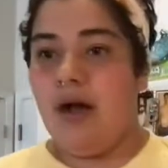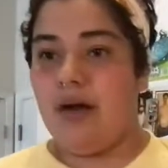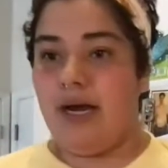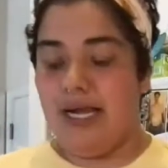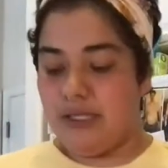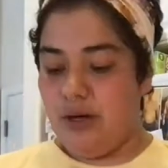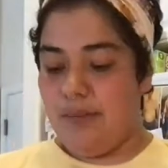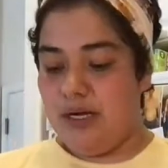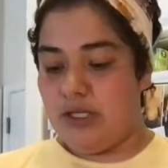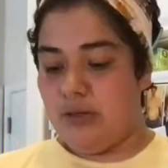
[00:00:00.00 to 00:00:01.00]
All right, so I'm
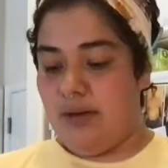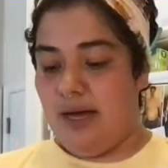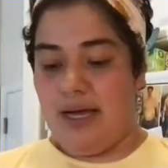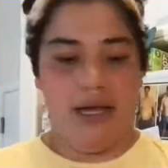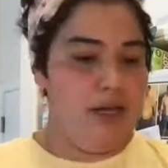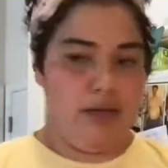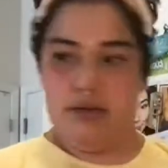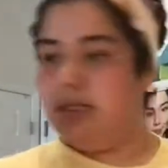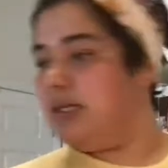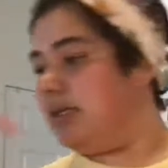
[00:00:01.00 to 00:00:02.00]
going to do
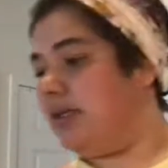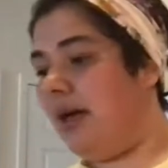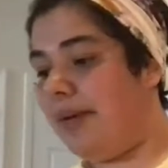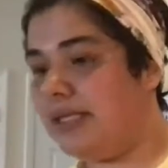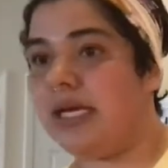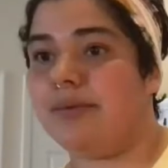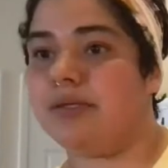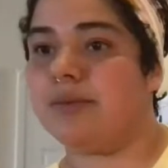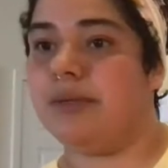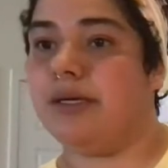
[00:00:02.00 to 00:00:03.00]
this is not my
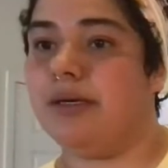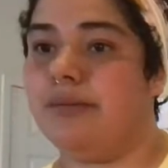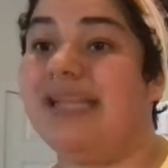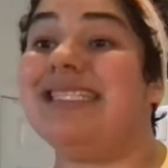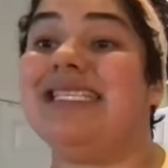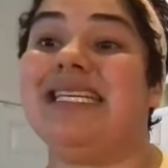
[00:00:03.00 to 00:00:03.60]
tablespoon, my